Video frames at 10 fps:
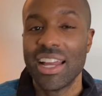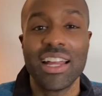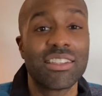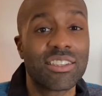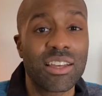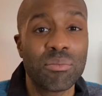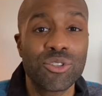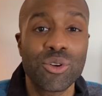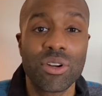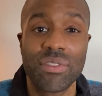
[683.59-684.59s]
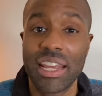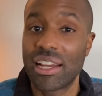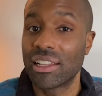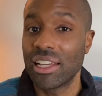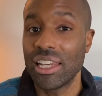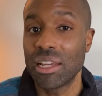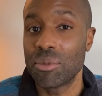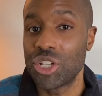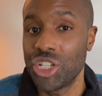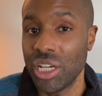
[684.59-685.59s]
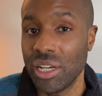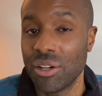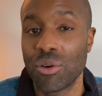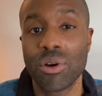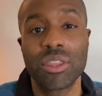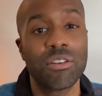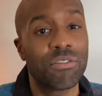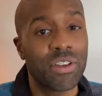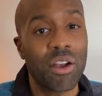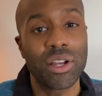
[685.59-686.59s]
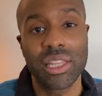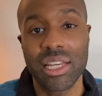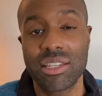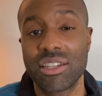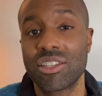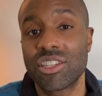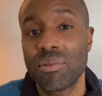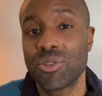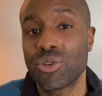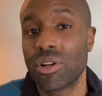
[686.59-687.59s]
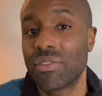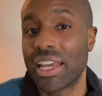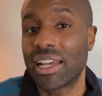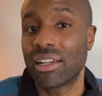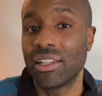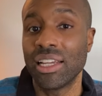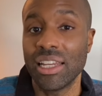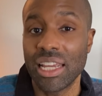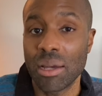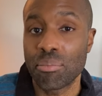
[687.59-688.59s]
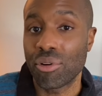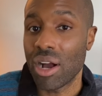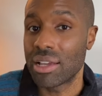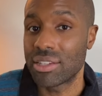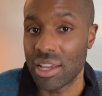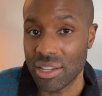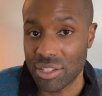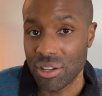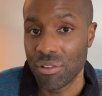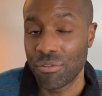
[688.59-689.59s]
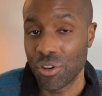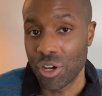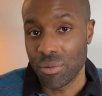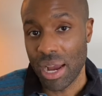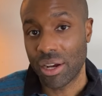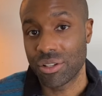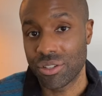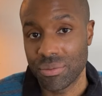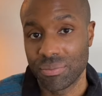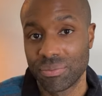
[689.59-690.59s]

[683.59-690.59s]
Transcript: It's some sort of a cleaning machine, or at the very least, some sort of a cleaning process for your records.